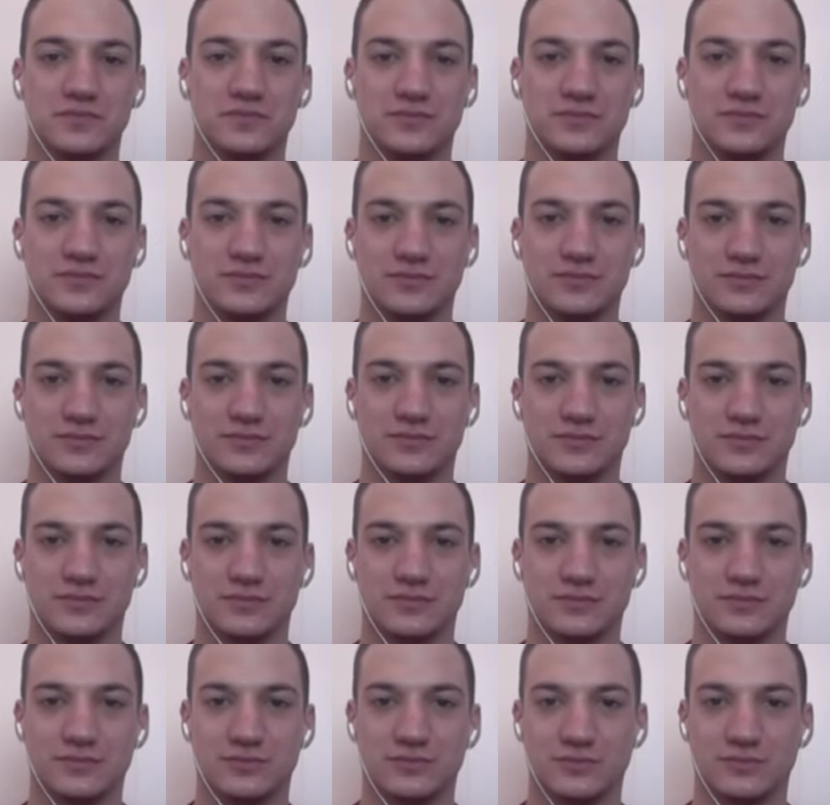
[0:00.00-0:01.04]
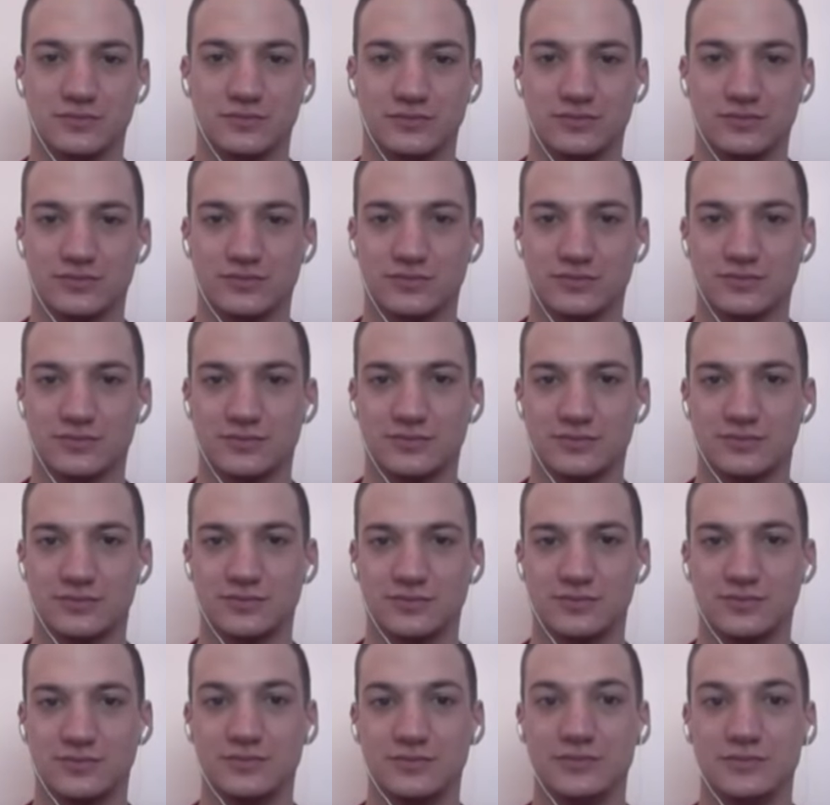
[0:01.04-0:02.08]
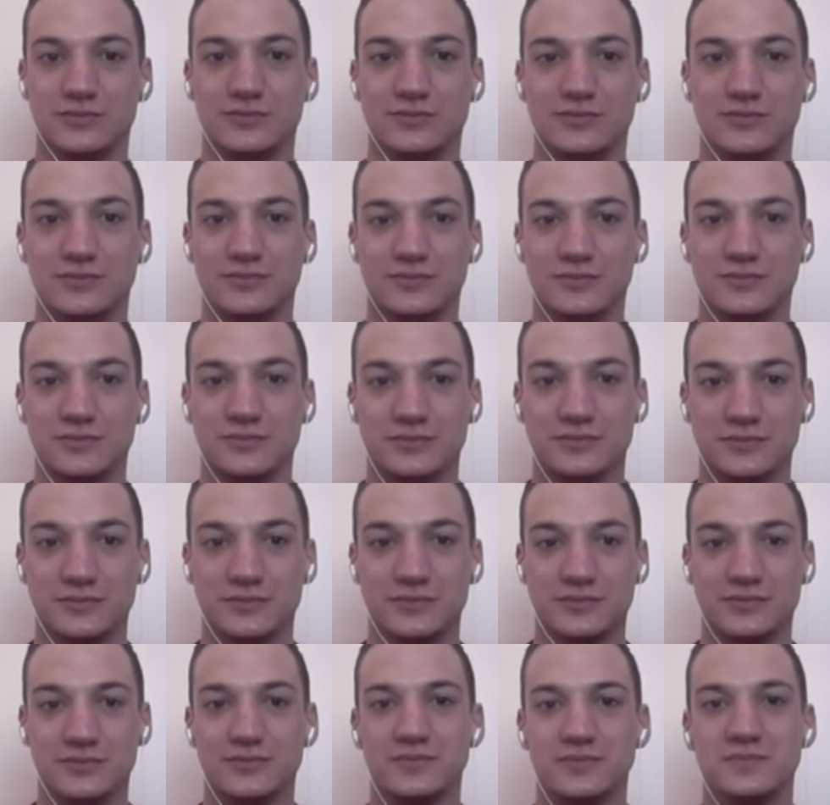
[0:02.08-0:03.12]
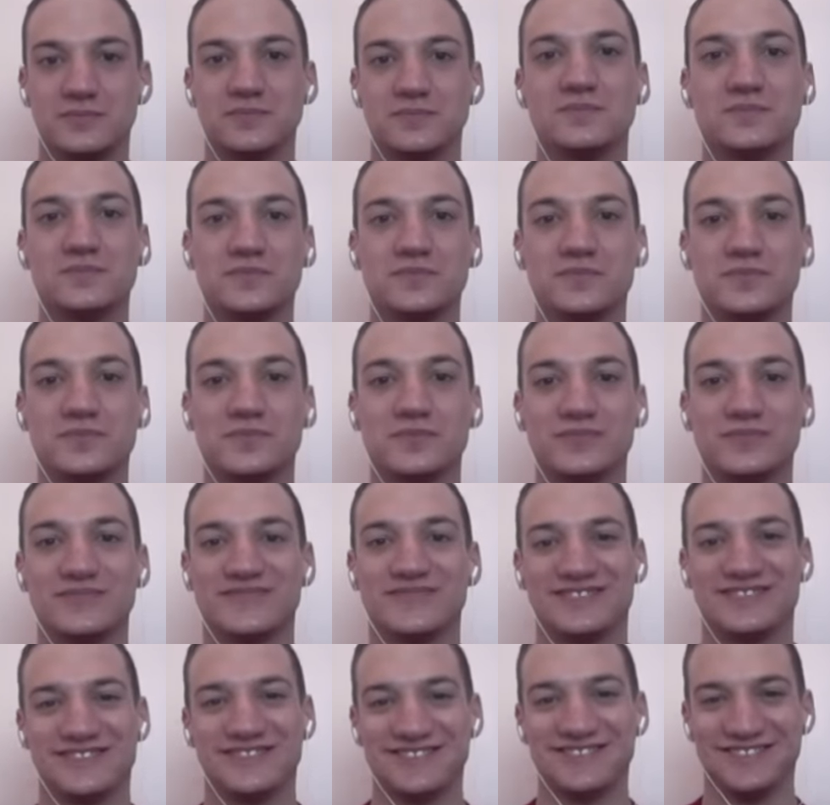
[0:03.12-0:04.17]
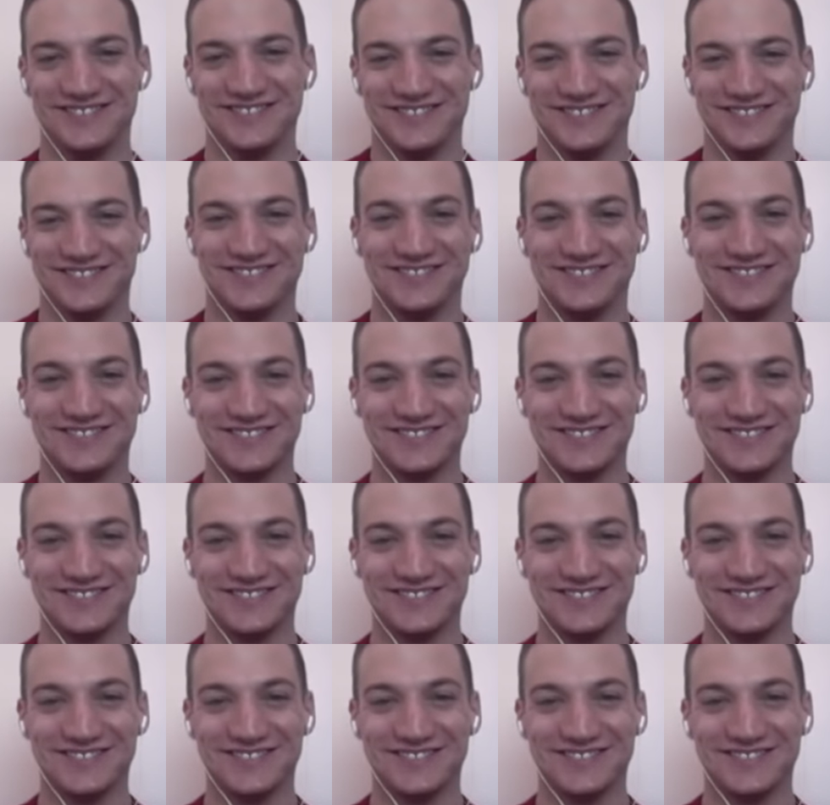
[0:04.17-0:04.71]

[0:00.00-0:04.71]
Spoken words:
(not speaking)